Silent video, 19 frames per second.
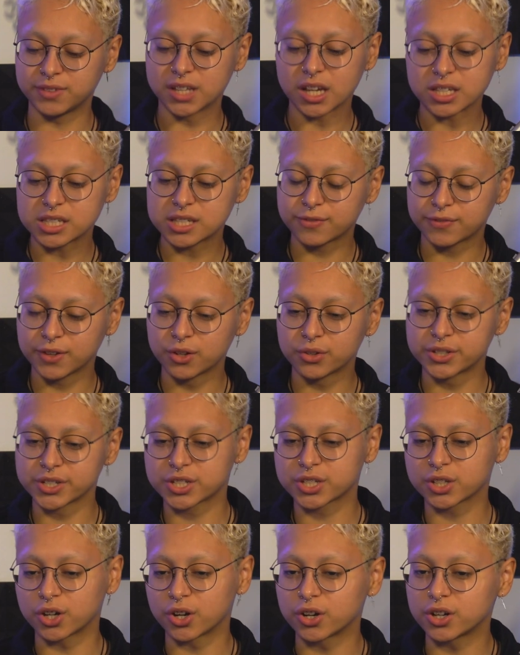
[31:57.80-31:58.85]
does feel
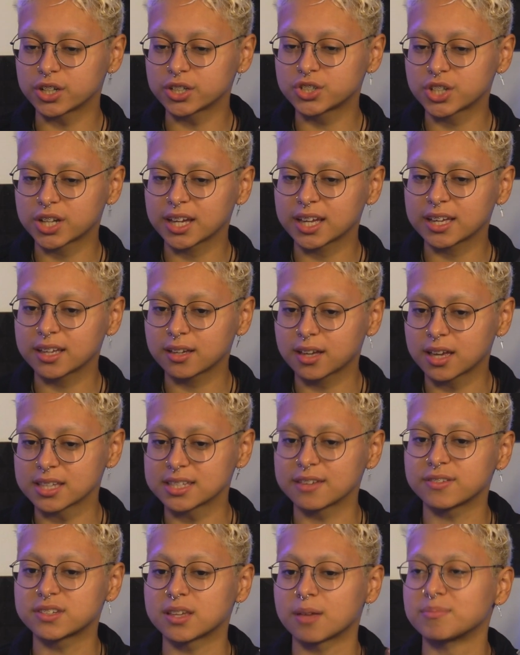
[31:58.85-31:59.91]
discouraging because
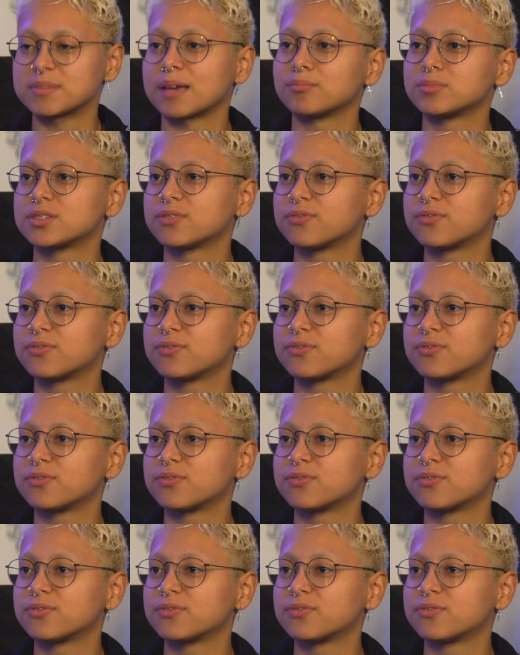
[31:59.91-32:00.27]
it sometimes